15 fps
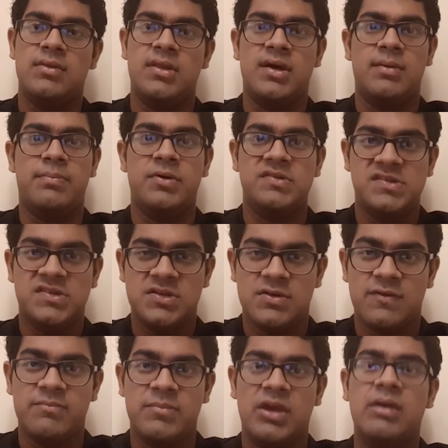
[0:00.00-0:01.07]
the
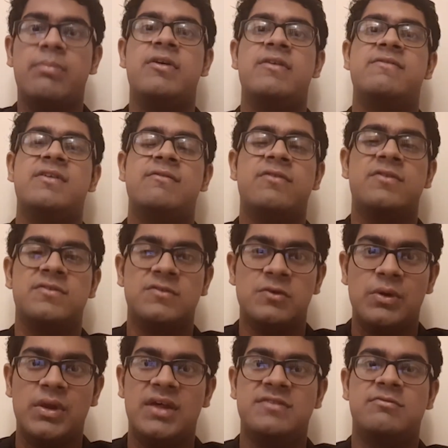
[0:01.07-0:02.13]
position of being a prefect for
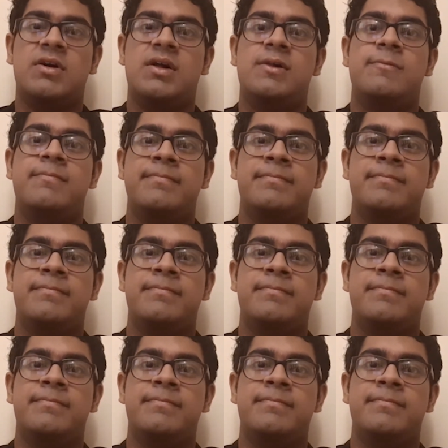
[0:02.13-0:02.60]
school as well.